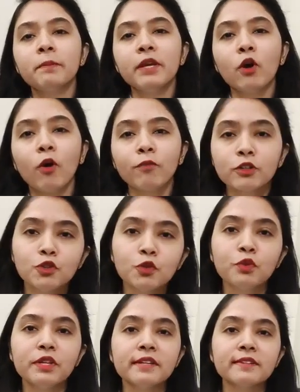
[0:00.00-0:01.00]
be of a
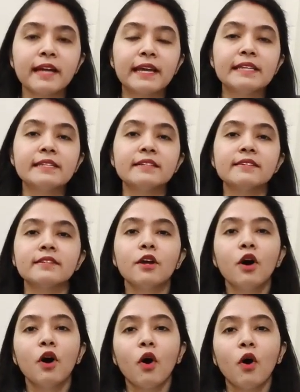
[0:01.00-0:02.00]
junior scientist
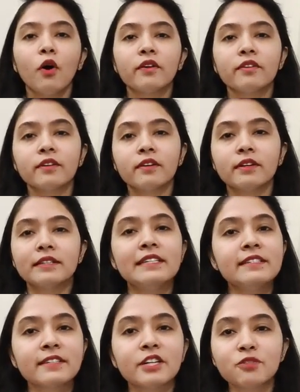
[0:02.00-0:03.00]
or
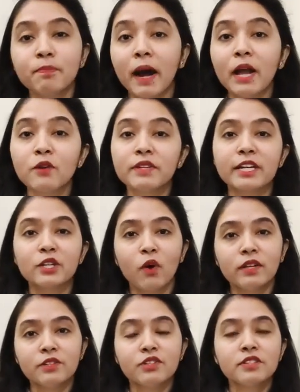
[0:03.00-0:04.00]
research
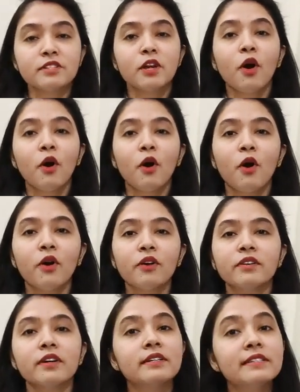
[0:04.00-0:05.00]
biotechnologist or
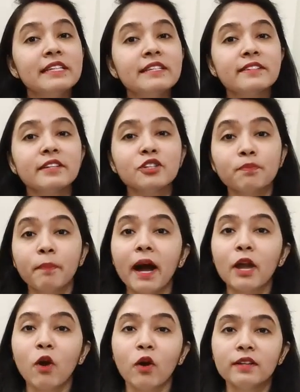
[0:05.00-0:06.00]
research
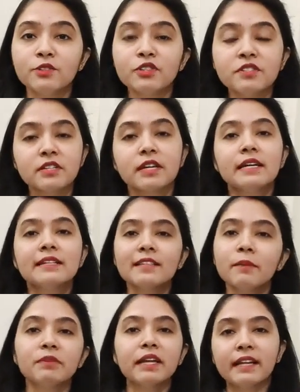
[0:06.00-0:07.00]
biologist,
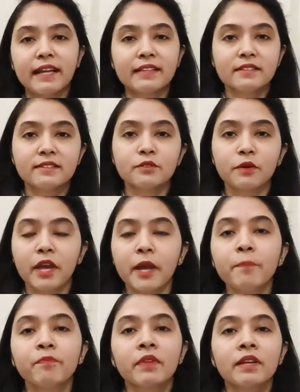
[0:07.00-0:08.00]
something like this.
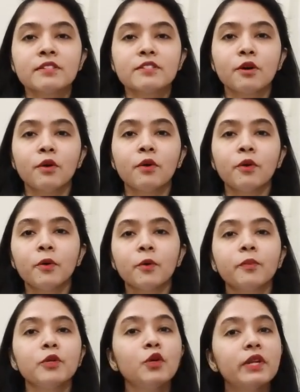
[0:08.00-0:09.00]
Okay,
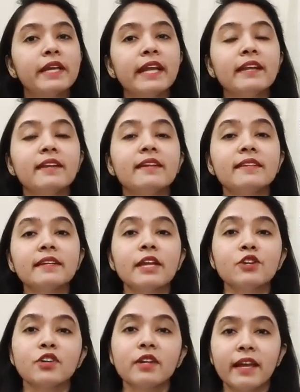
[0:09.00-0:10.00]
so you'll get a
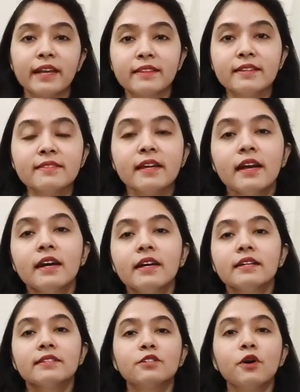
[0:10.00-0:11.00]
designation like this.
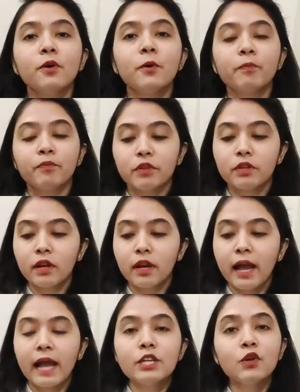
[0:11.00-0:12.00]
So,
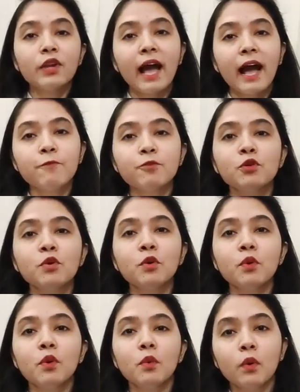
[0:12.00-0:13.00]
and you'll have
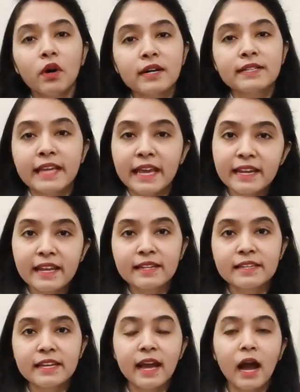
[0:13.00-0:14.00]
to work day in
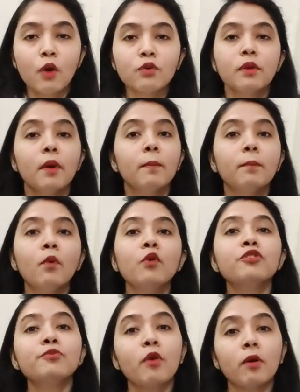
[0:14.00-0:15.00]
and day out,
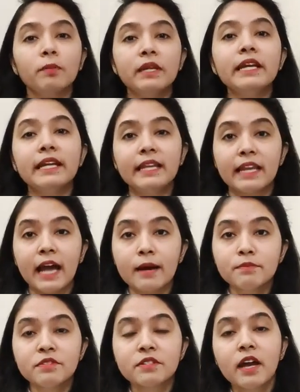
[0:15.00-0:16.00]
most probably in
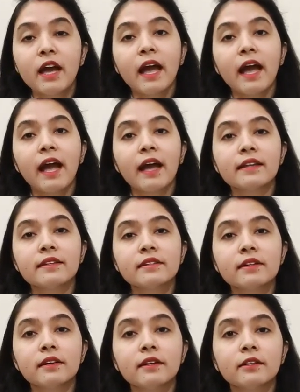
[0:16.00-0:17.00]
labs, and
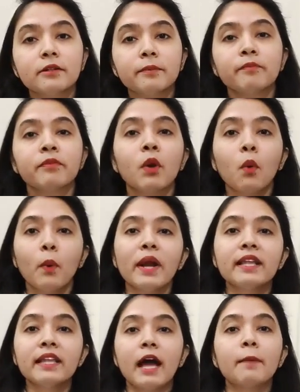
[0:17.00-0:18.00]

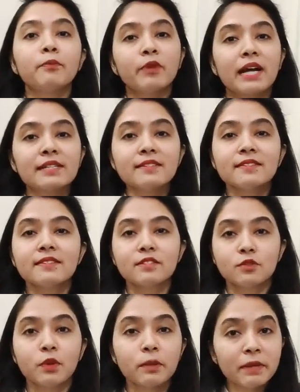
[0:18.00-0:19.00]
wet lab
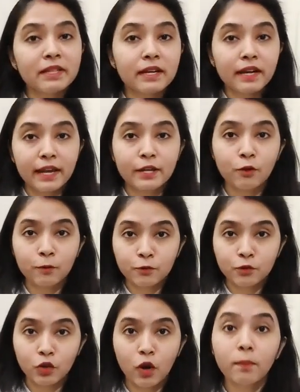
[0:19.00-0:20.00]
practices will be the kind of
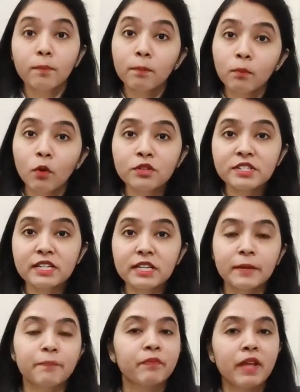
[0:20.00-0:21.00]
job
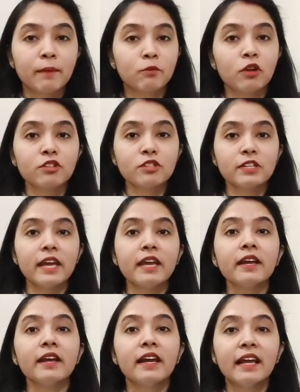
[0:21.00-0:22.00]
mostly. I'm not
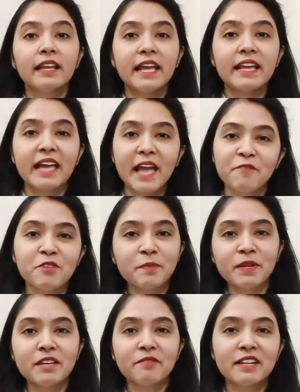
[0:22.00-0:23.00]
saying like
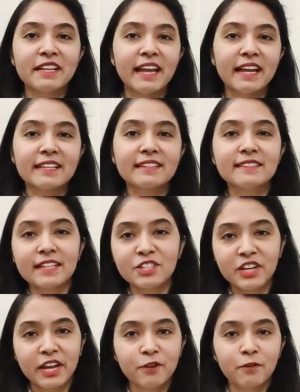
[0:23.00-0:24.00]
everybody will get
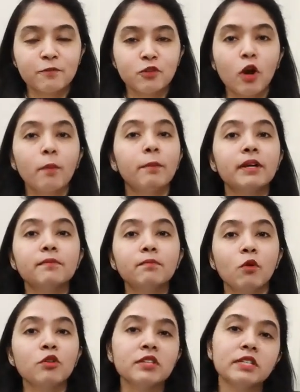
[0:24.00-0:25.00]
such kind of job, but
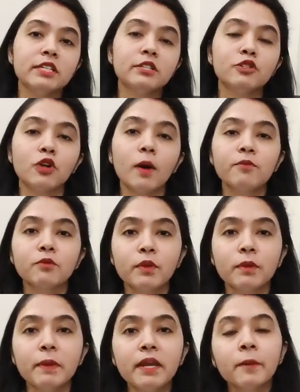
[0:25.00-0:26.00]
mostly the jobs
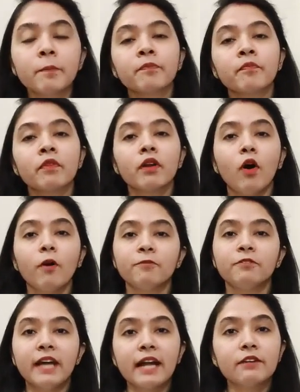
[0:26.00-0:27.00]
will be
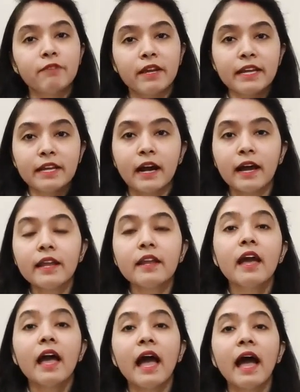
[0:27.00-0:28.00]
of that very kind.
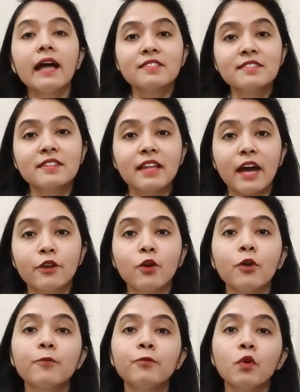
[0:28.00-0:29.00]
This is the
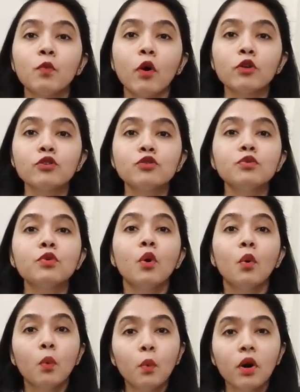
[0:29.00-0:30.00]
scenario if you want to
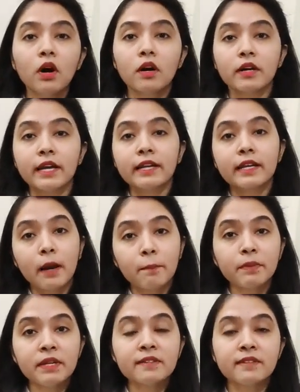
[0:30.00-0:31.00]
work in
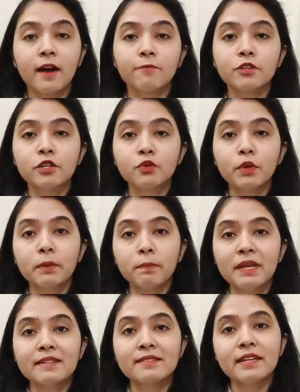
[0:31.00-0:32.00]
companies after doing
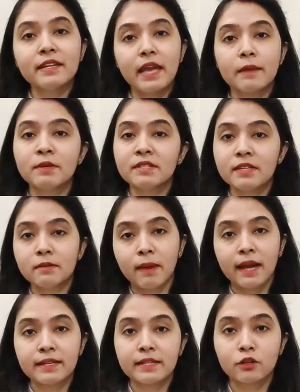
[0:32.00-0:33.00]
BSc and MSc in
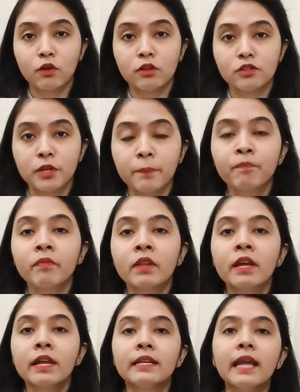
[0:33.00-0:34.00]
biotechnology.
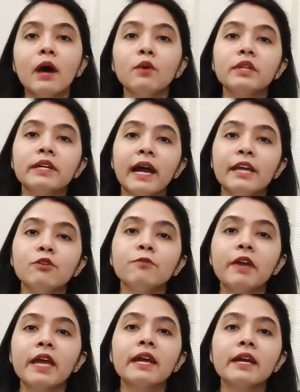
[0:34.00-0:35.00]
Now the kind of
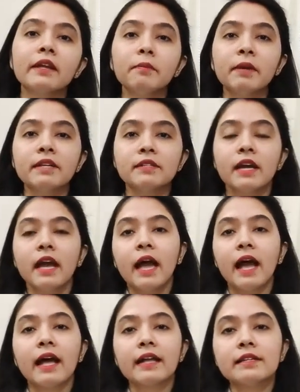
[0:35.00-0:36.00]
increment
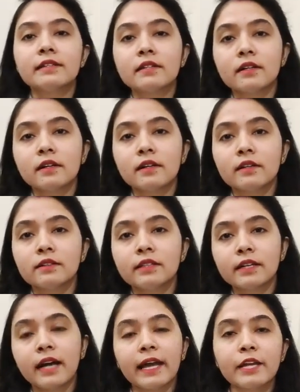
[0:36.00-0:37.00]
and
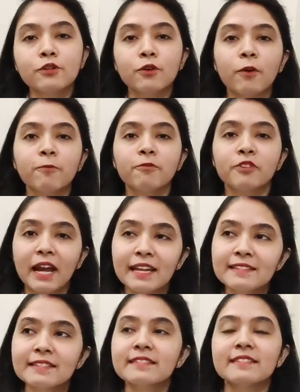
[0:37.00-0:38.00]
the kind of
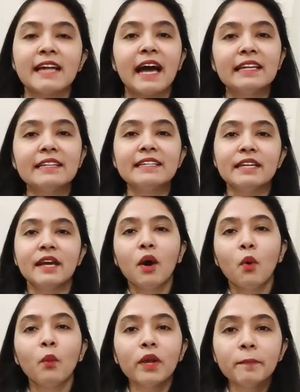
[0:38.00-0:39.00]
rise in salary
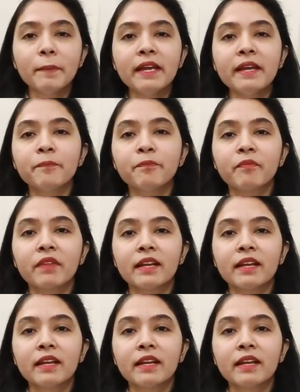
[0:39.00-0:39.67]
will be,